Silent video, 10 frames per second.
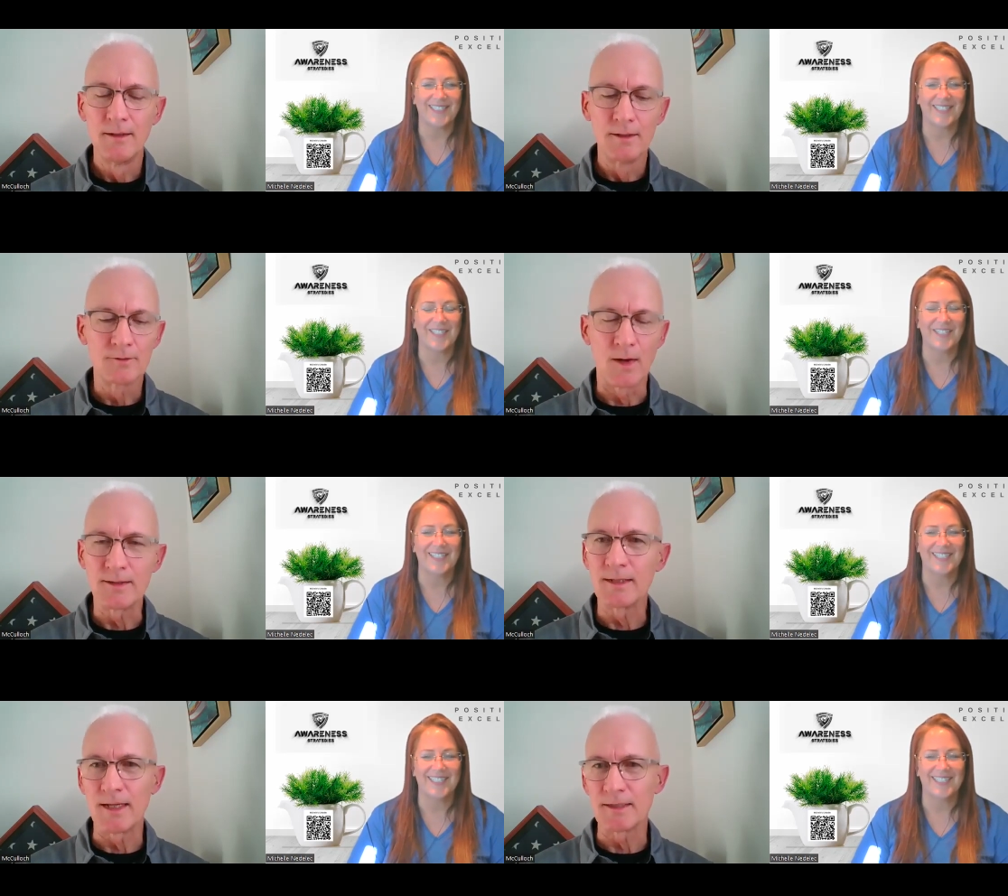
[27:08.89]
Speaker 1: So I
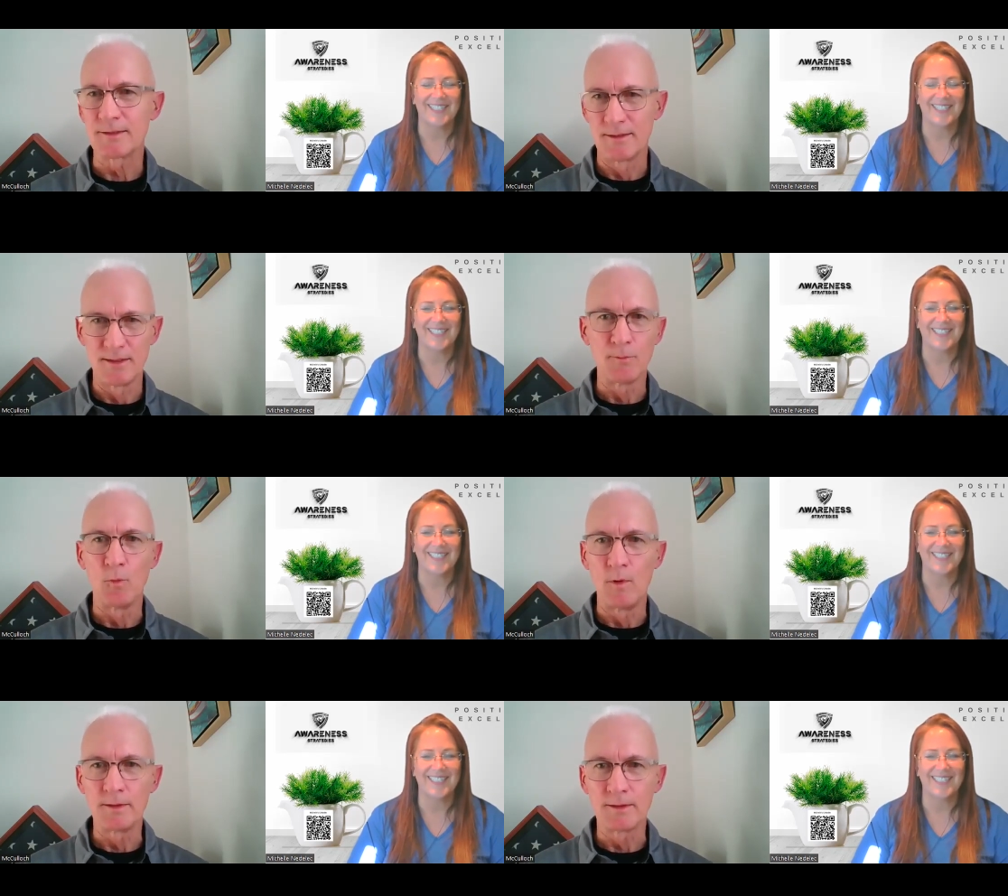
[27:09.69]
think that's the number
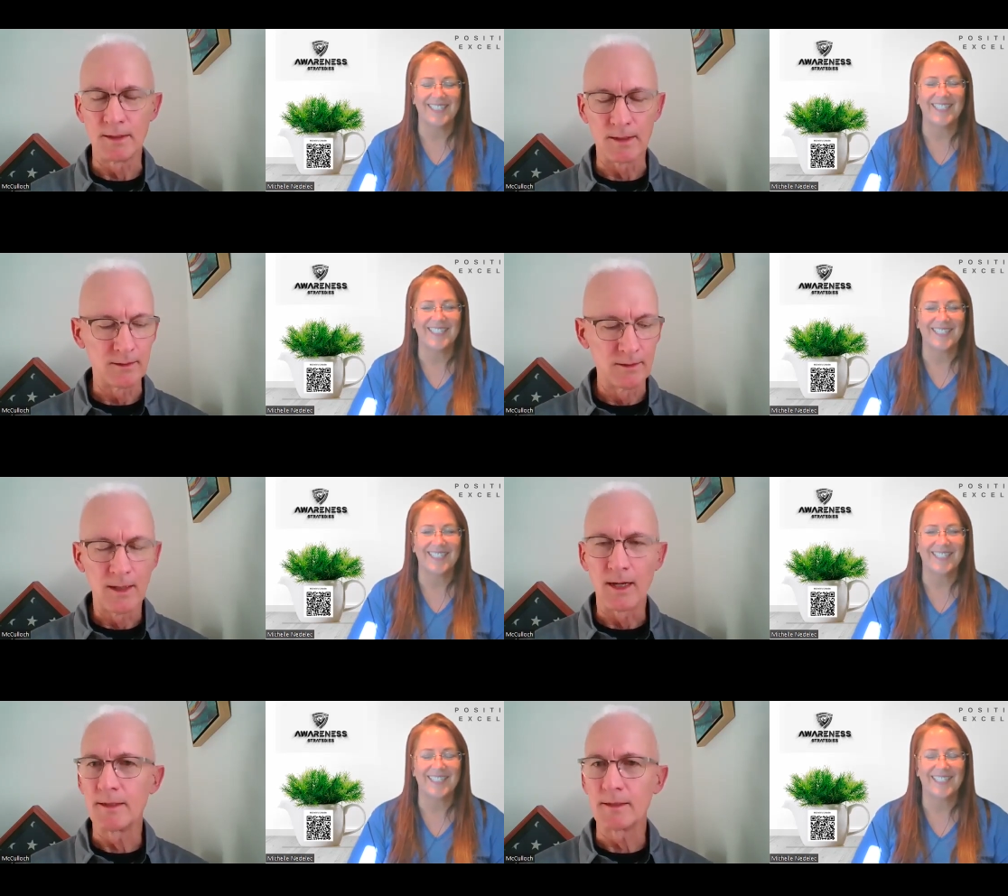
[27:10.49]
one thing.
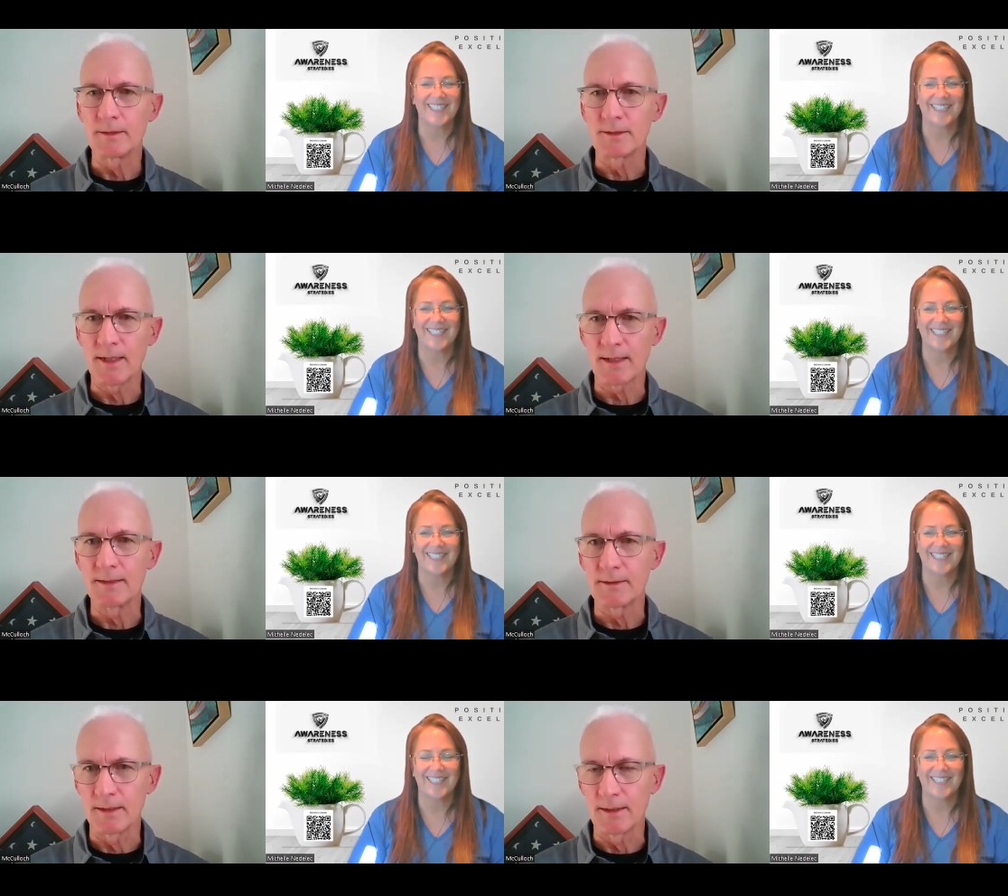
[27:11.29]
I think the
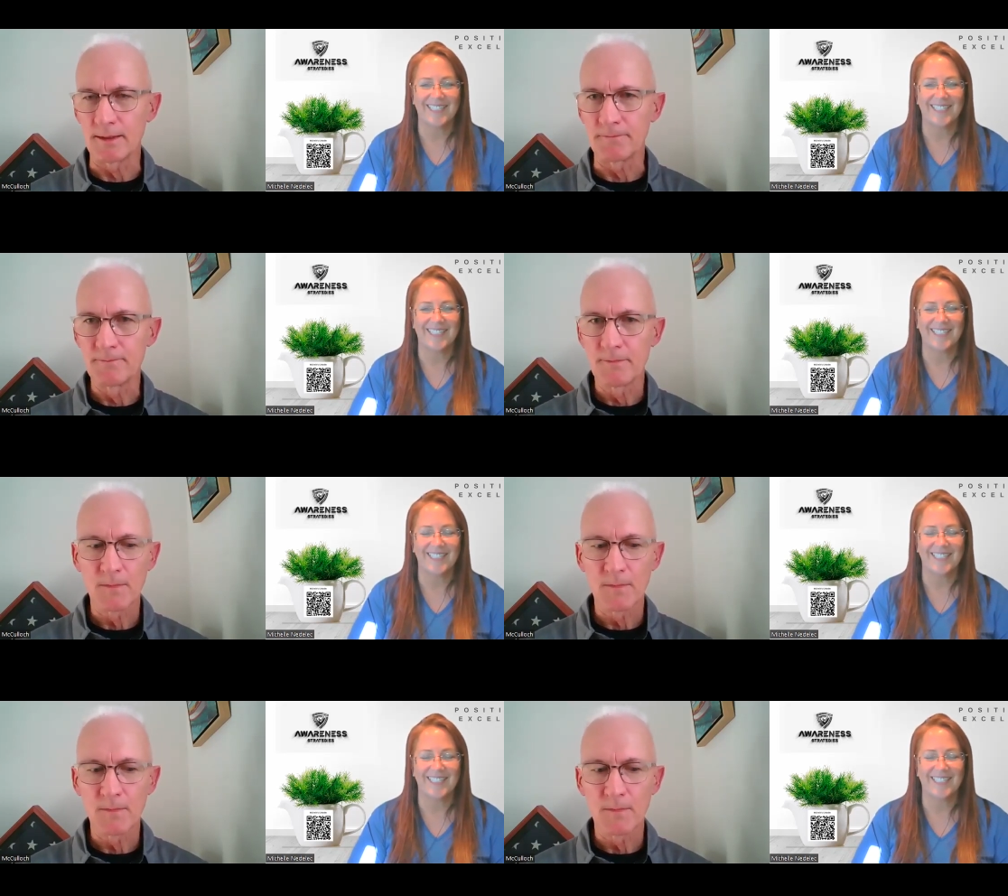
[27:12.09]
second thing